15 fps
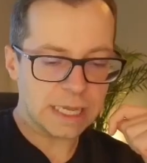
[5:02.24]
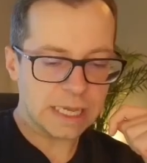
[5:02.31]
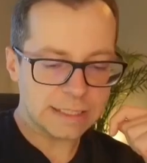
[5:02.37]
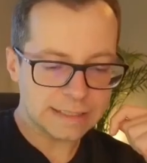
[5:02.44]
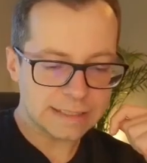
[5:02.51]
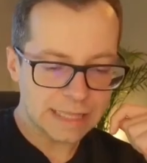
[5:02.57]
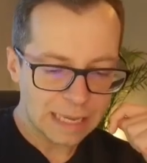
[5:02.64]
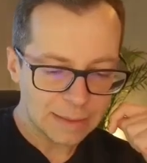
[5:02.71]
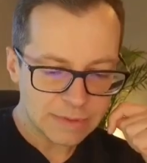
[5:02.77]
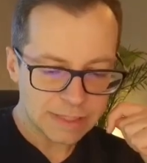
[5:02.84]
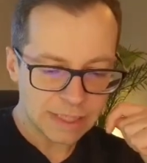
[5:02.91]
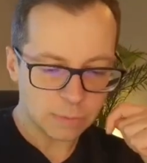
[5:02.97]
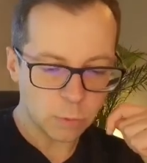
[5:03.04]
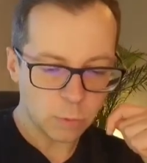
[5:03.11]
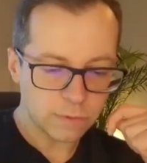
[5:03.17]
a
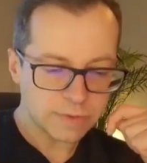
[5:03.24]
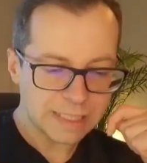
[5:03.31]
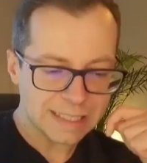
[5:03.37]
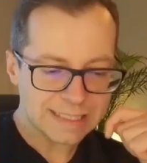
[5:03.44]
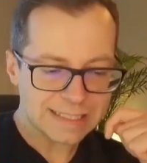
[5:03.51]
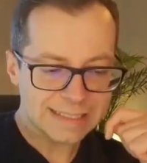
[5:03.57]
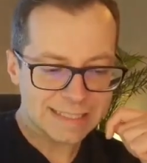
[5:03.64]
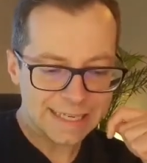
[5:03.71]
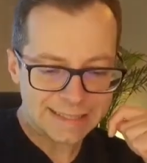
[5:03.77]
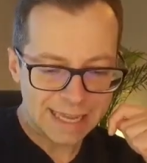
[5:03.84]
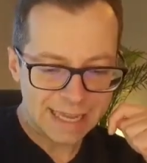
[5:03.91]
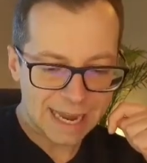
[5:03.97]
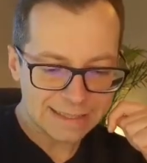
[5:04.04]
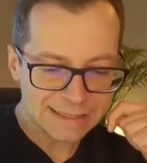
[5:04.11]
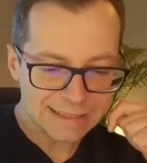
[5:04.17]
timestamp with the Z
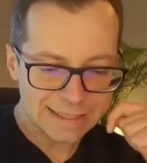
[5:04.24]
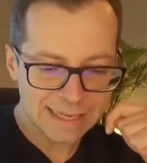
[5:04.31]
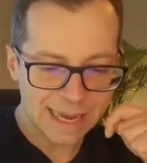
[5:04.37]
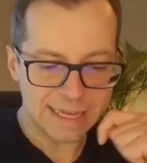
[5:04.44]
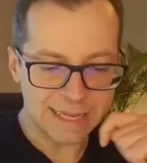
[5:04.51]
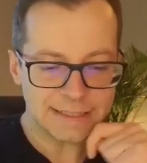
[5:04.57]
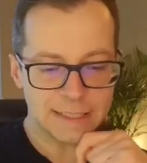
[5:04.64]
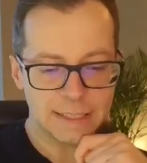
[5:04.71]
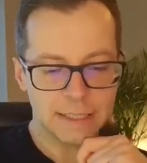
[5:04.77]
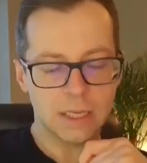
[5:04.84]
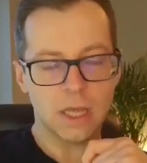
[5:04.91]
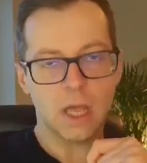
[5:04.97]
at the end,